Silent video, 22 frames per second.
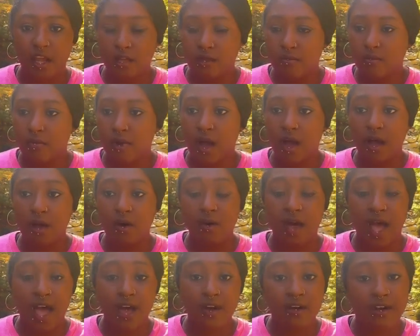oh,
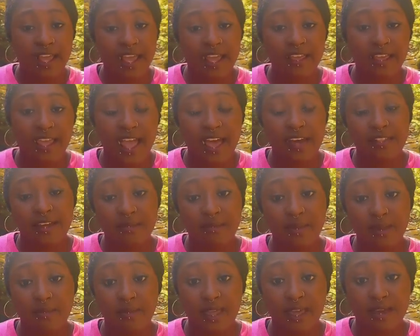okay, yeah, that
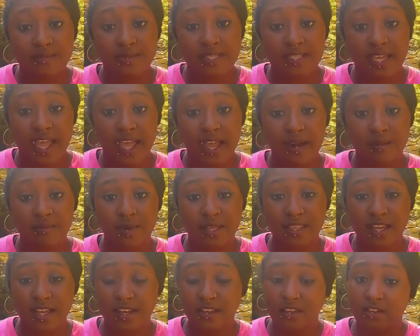made me upset, but
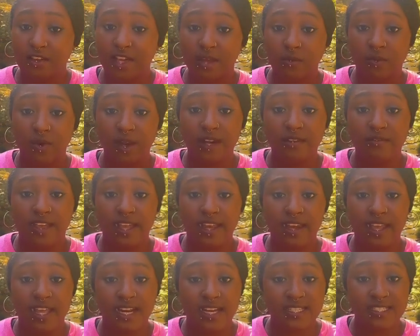then you get rid of it
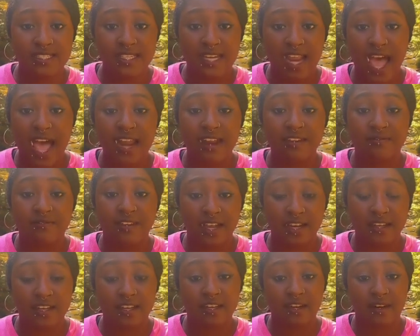and it's not
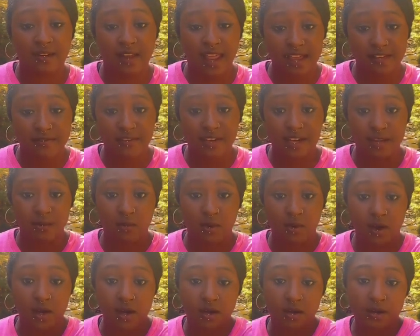affecting your life anymore.